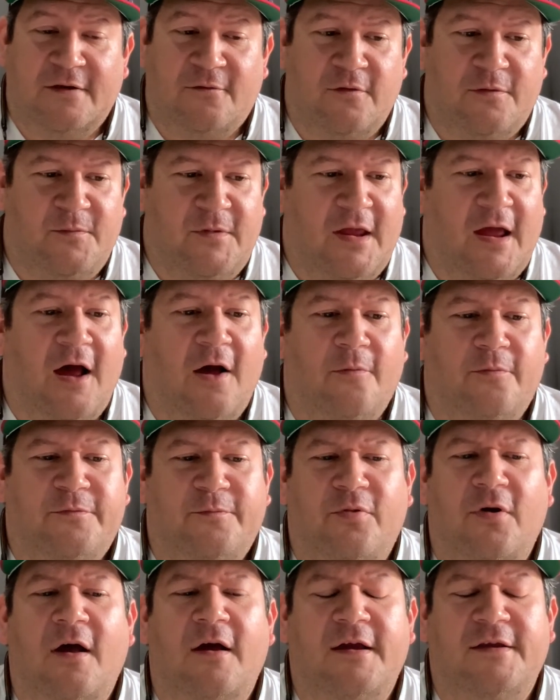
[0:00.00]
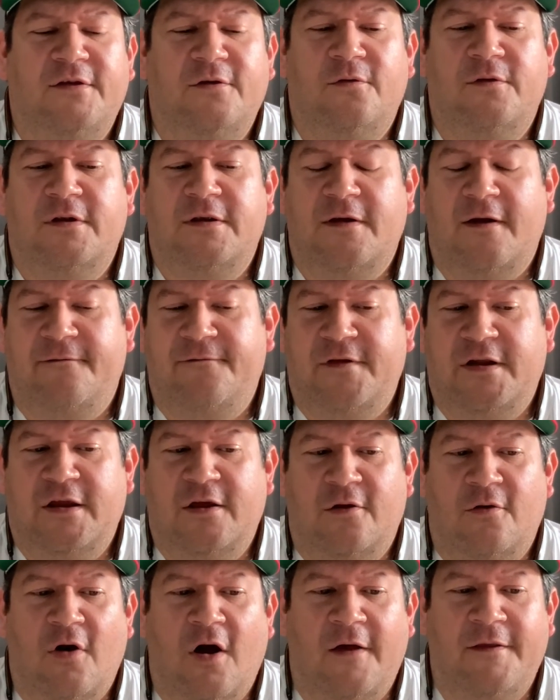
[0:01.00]
with me. I'll probably do a
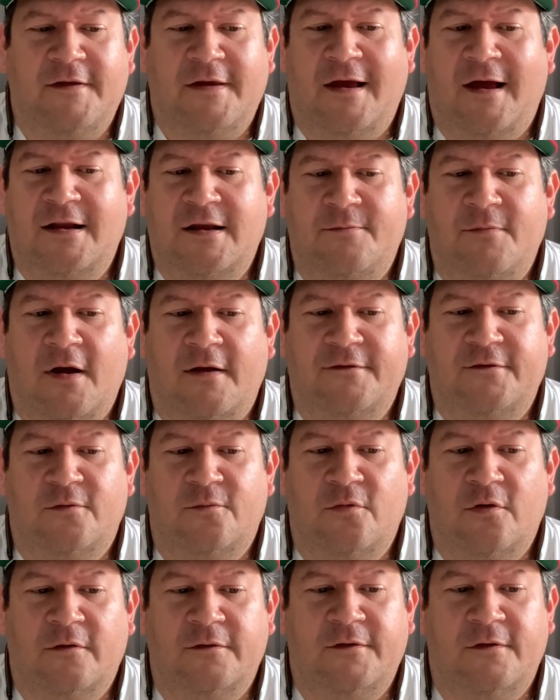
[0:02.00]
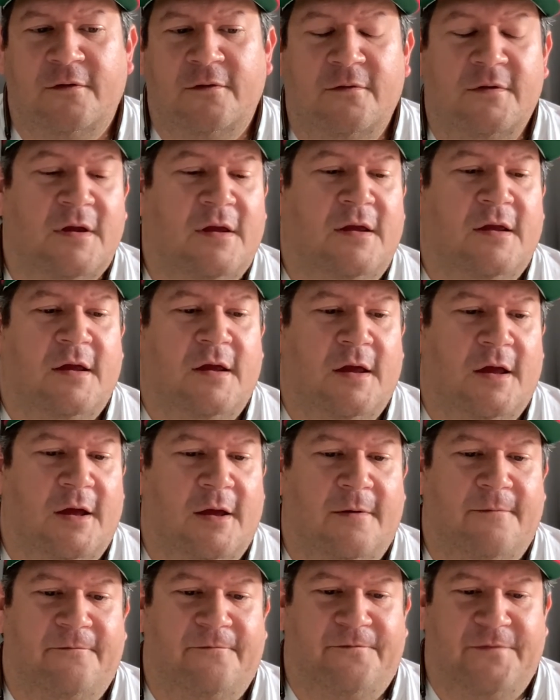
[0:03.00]
video on the animato molto
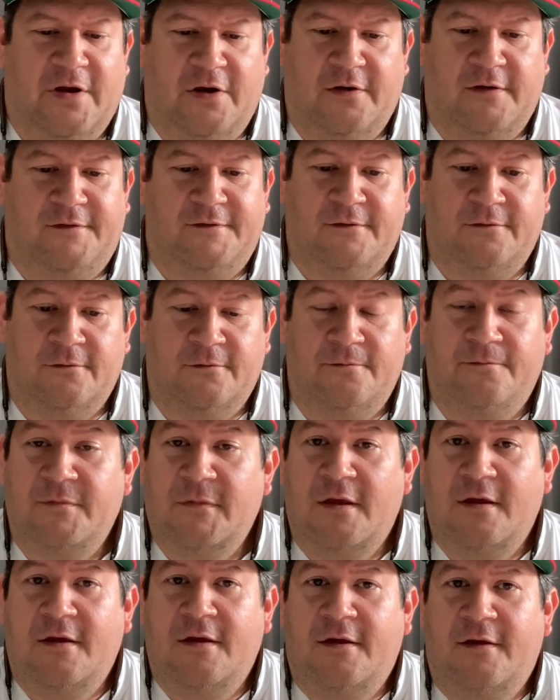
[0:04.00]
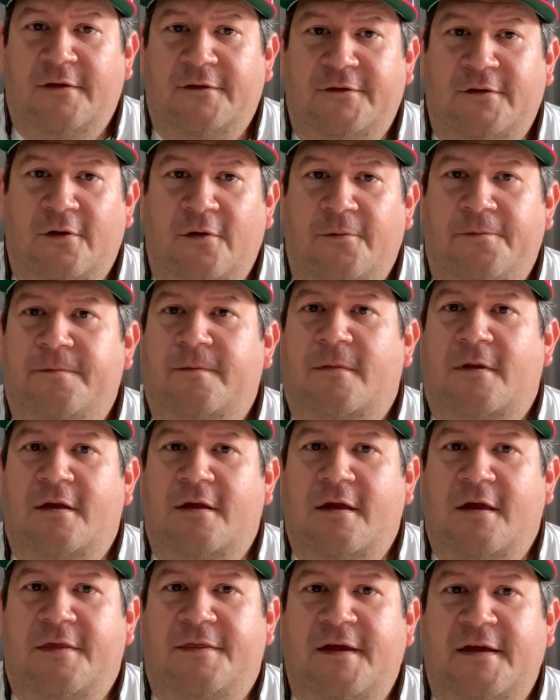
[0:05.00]
very soon. So
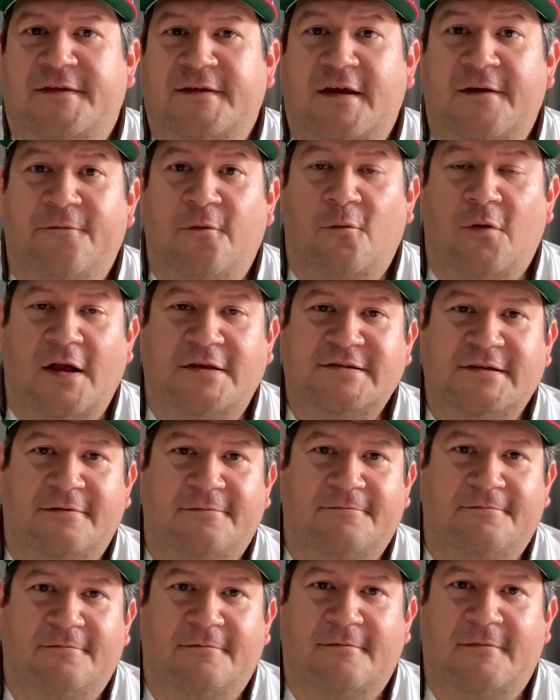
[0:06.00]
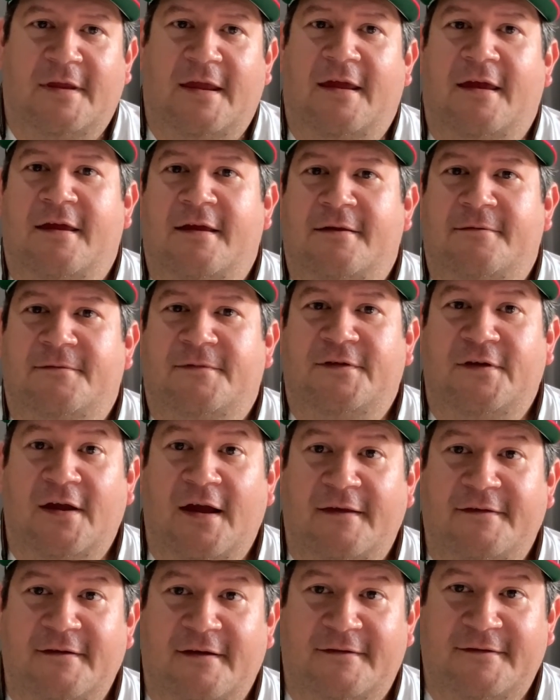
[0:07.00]
thanks again for watching, and see you guys
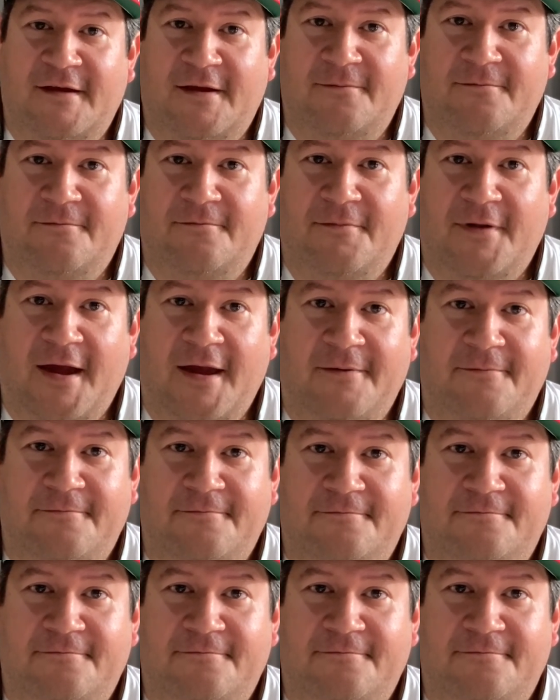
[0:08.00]
next time. Bye.